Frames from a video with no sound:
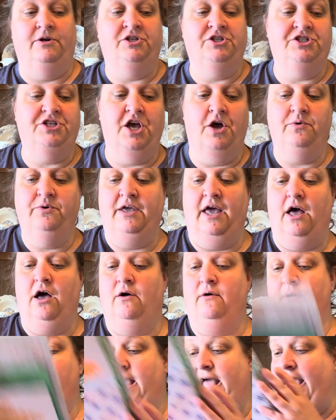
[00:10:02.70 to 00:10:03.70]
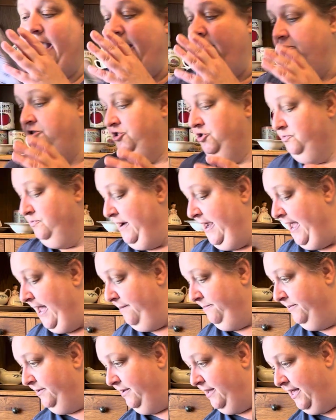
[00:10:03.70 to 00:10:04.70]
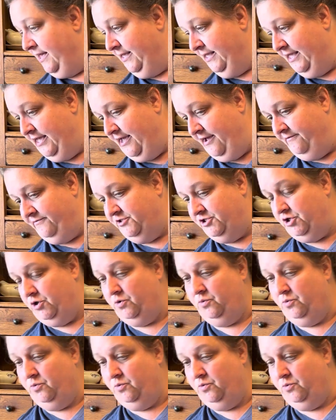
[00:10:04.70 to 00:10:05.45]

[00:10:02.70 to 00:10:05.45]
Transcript: show y'all how to wrap a gift.